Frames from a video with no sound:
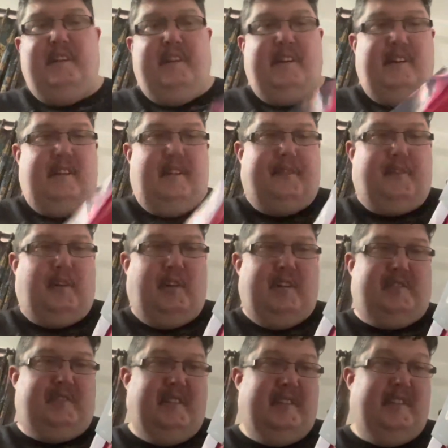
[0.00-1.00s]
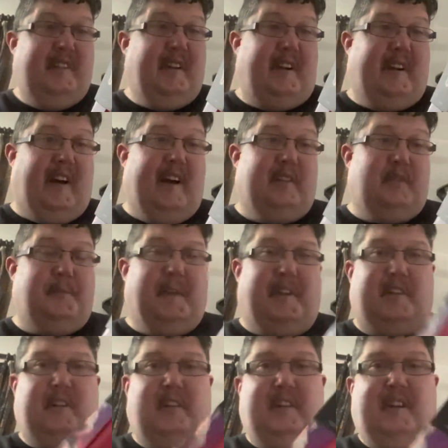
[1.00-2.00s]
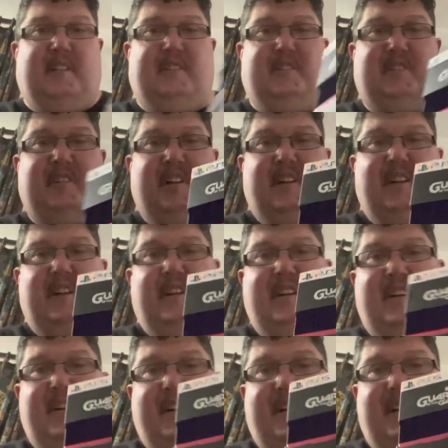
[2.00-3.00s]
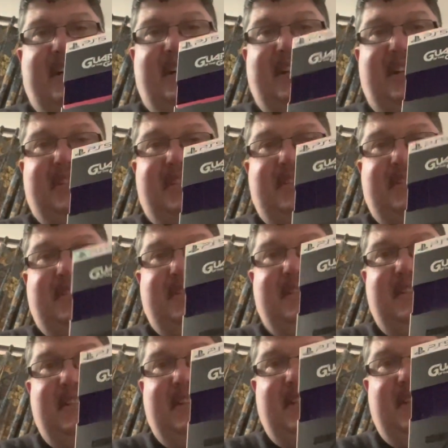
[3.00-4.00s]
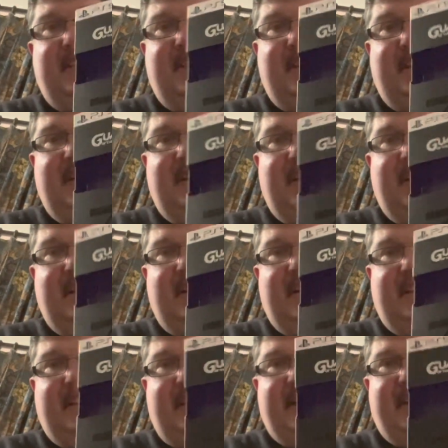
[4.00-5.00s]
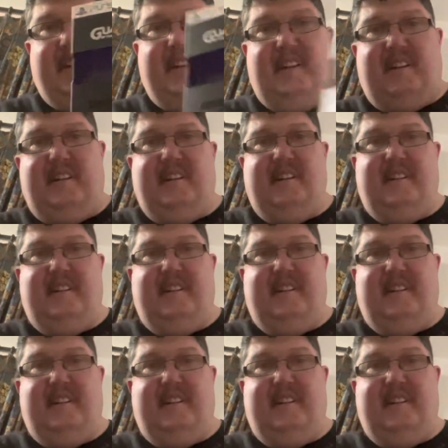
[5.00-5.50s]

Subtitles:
And of course, the Cosmic Deluxe Edition thing here.